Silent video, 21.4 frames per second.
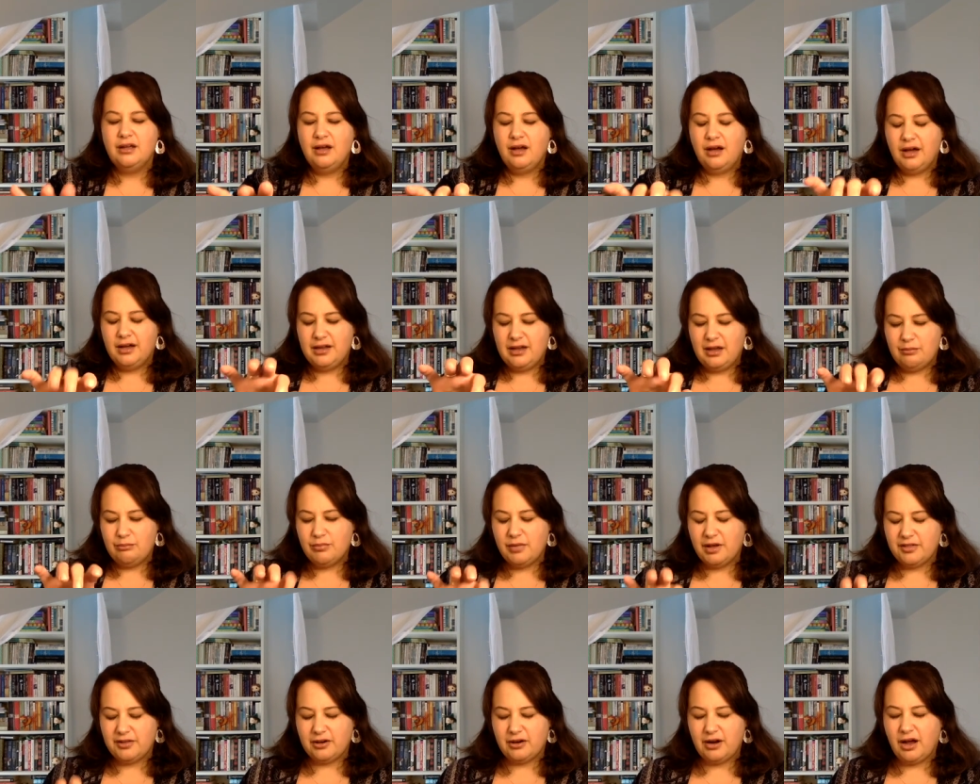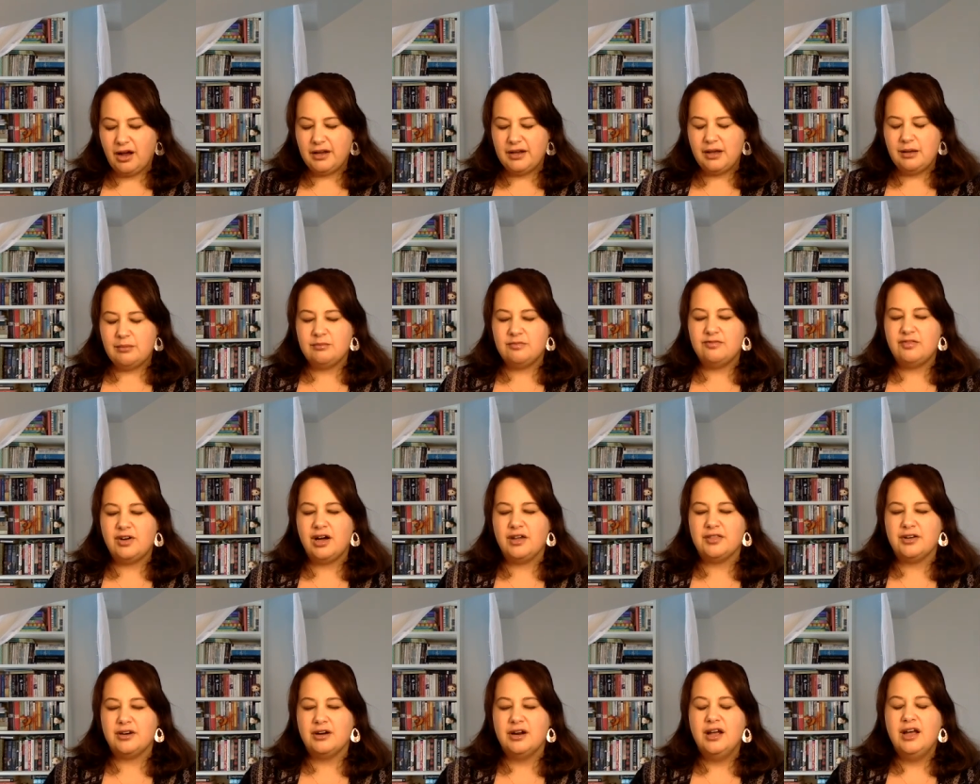I am mother, I am
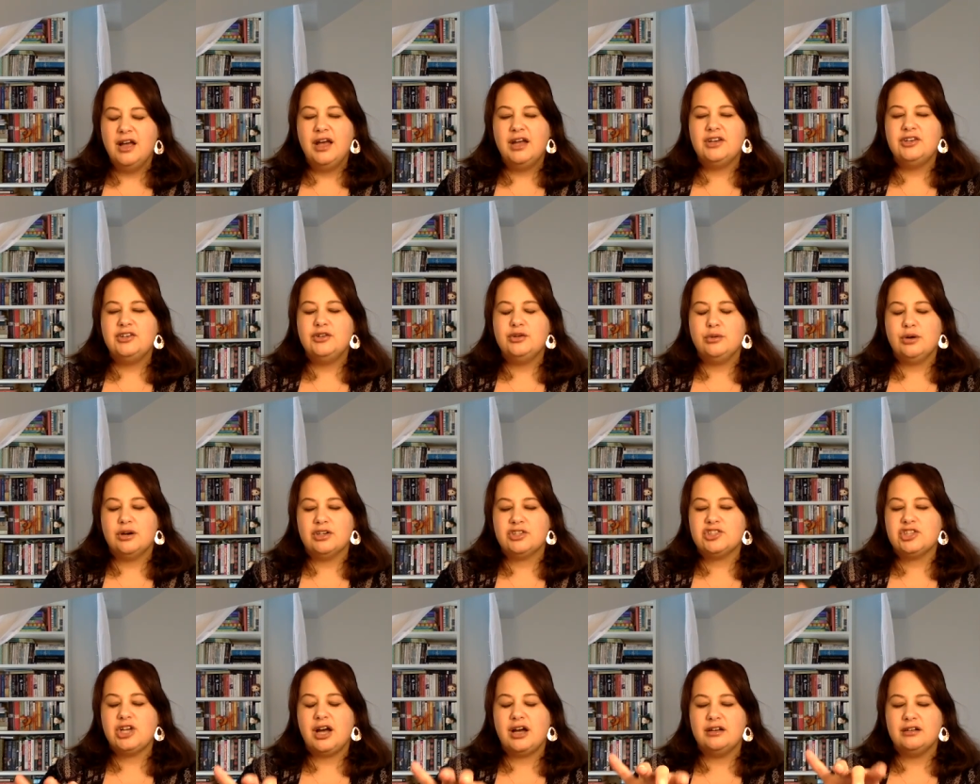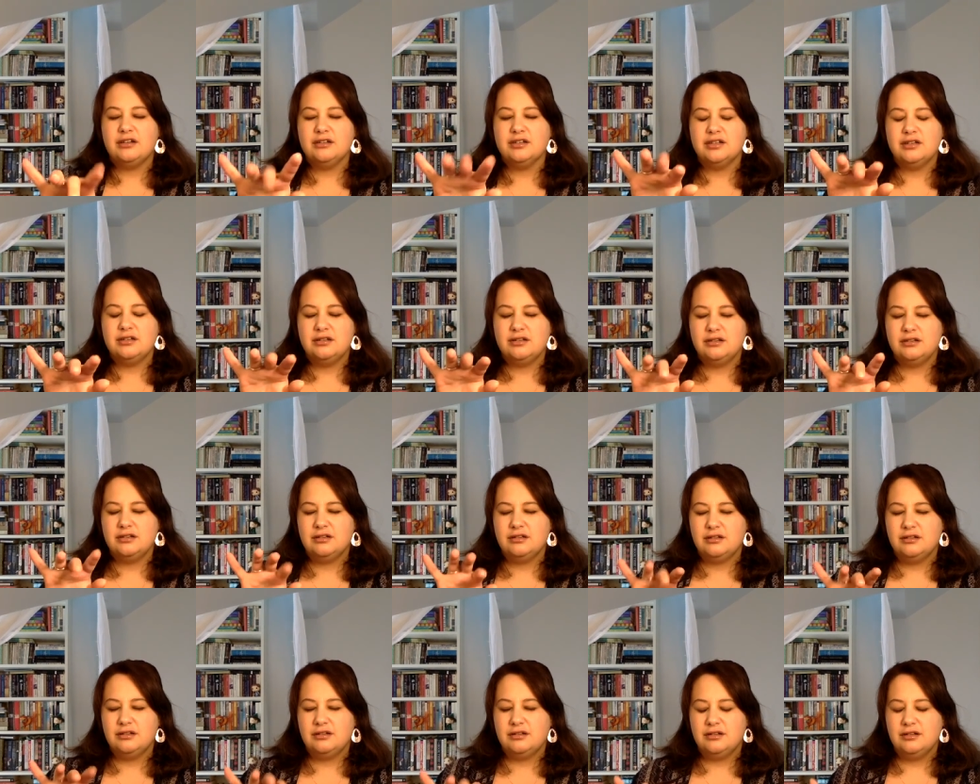father, and you are child.
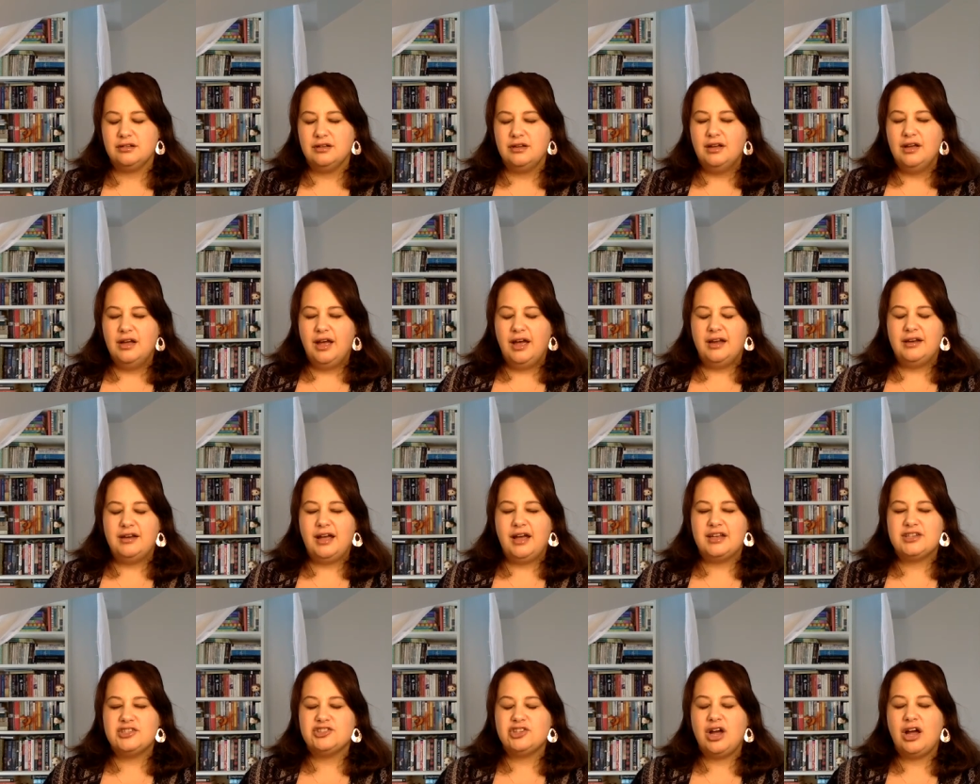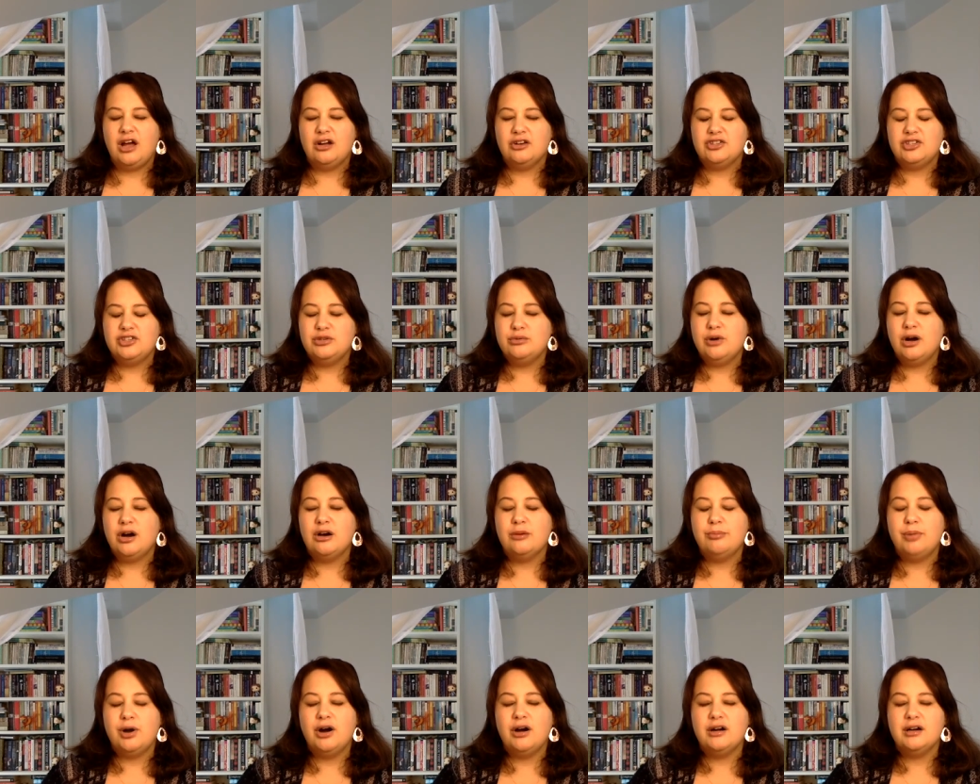And as child, you are
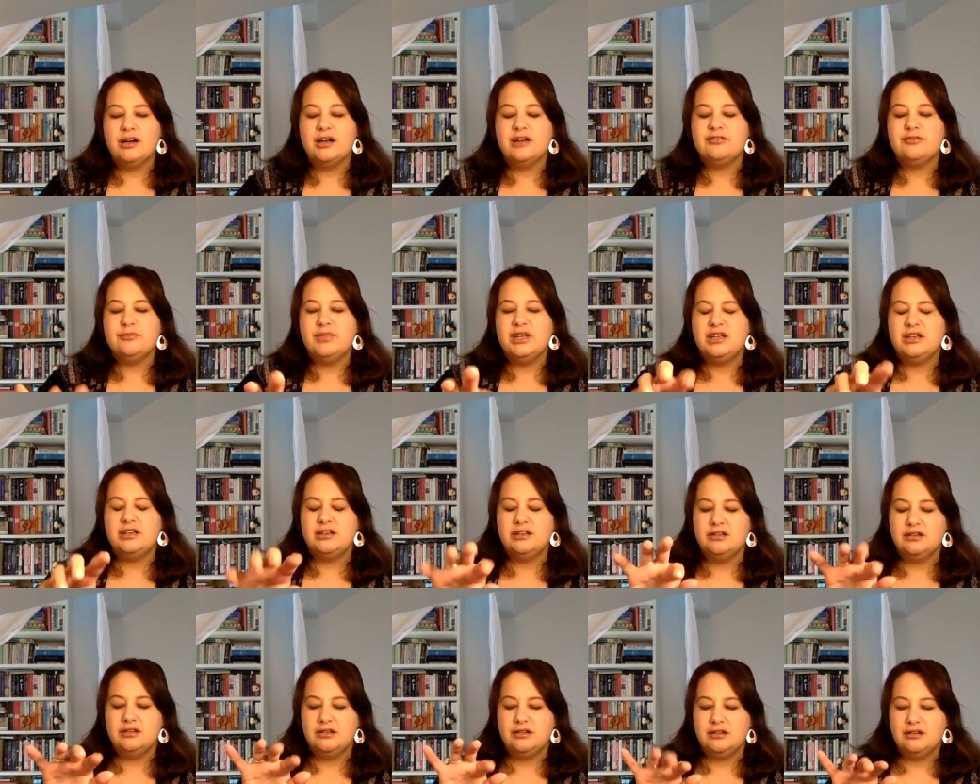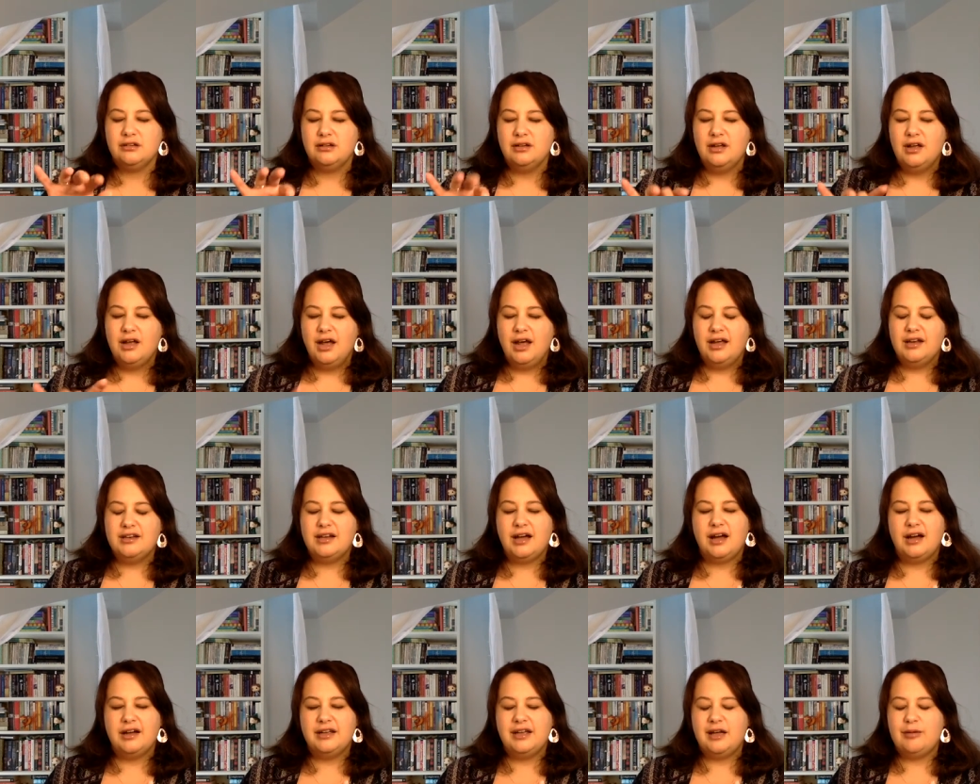part of me and
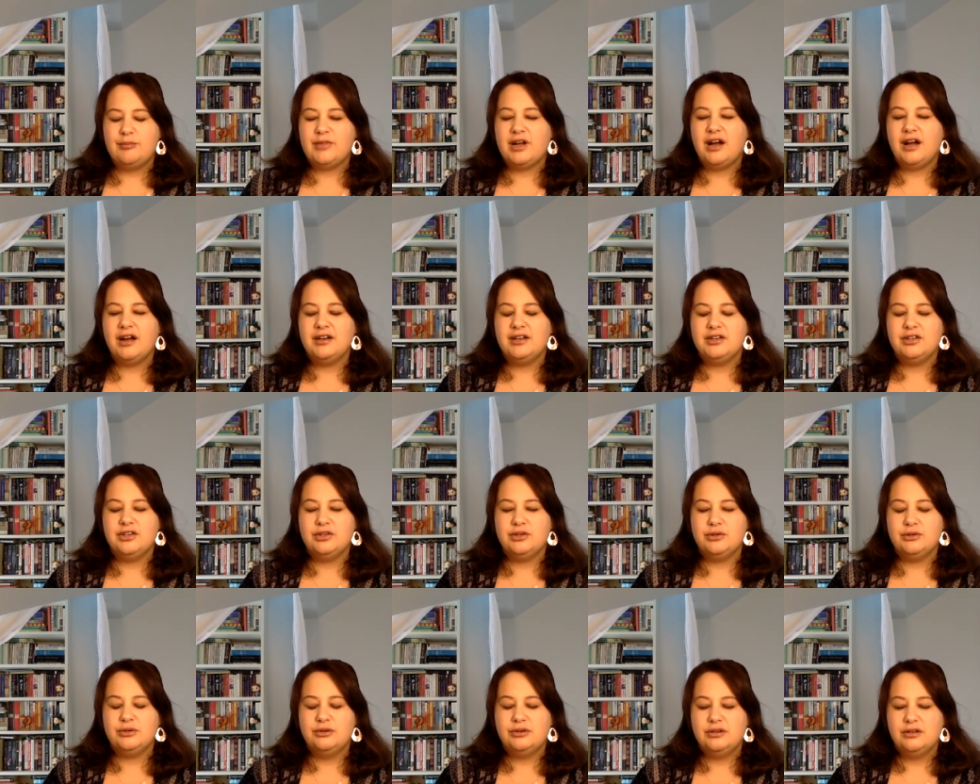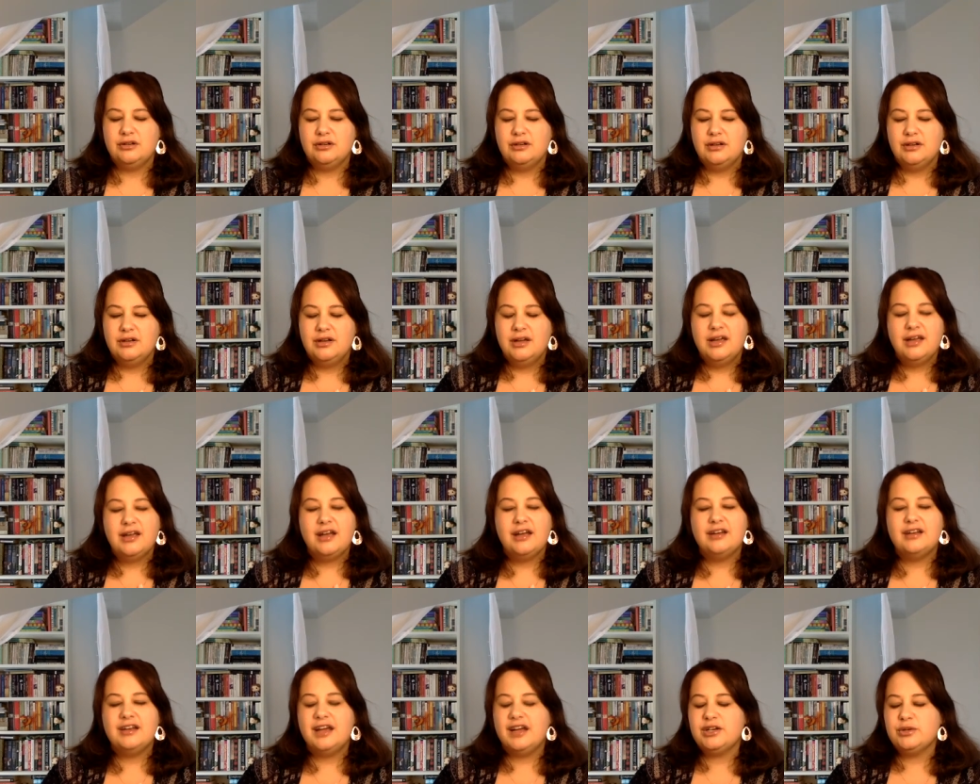I am guiding you.
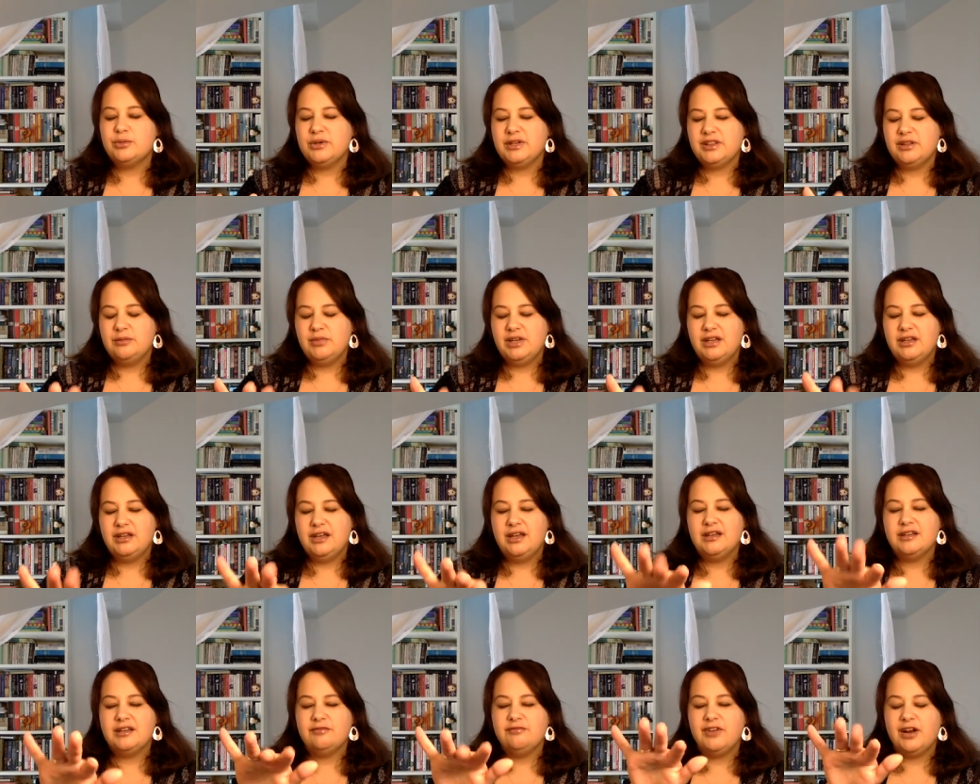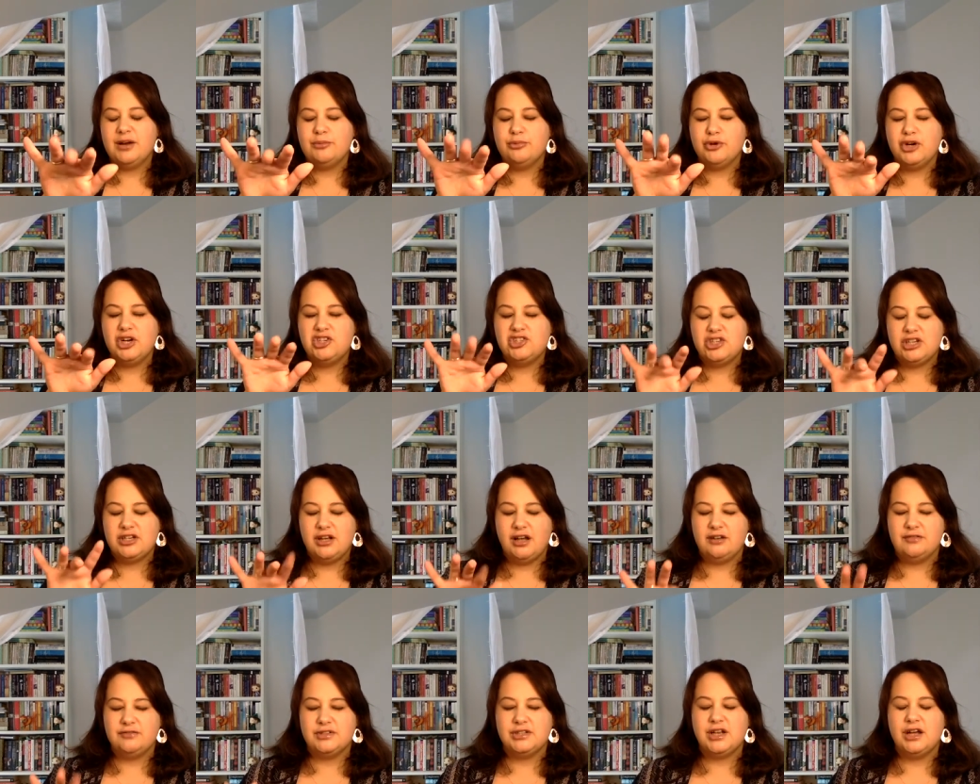Connect with me in the vibration
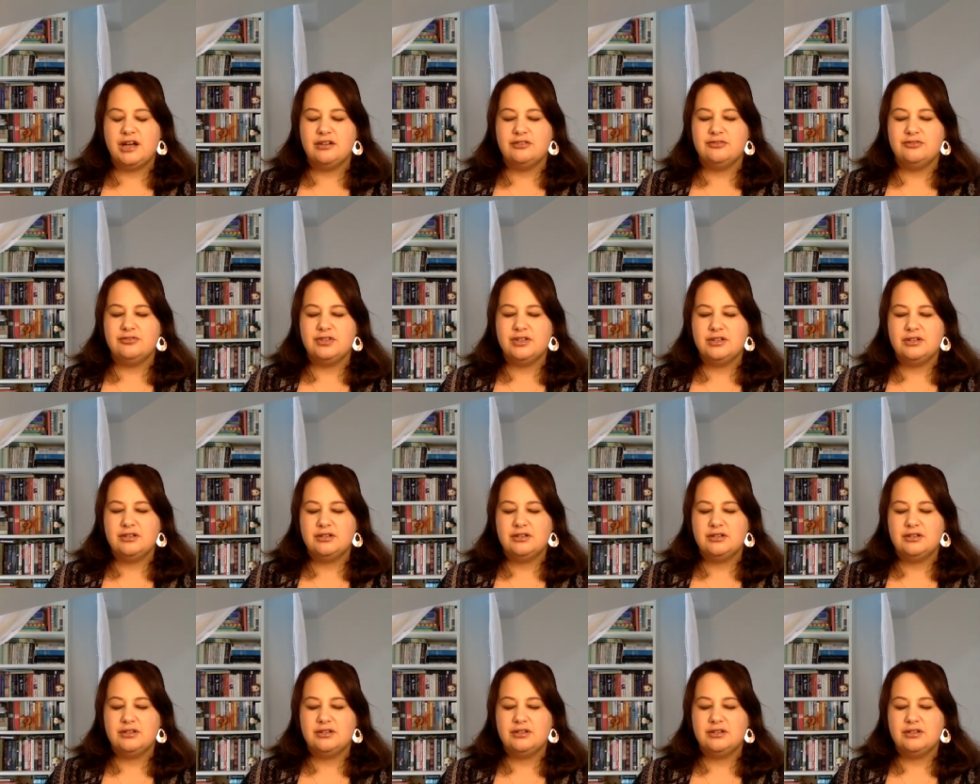of love.